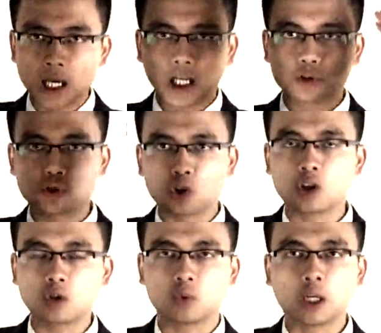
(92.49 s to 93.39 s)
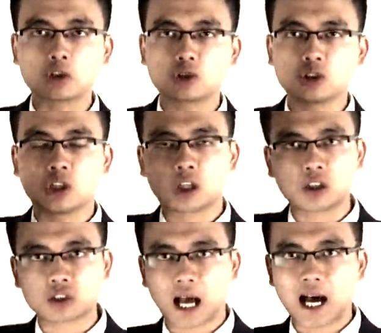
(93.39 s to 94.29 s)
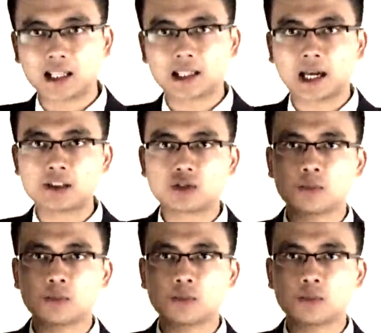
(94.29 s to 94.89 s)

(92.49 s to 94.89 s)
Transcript: and during which you're going to allocate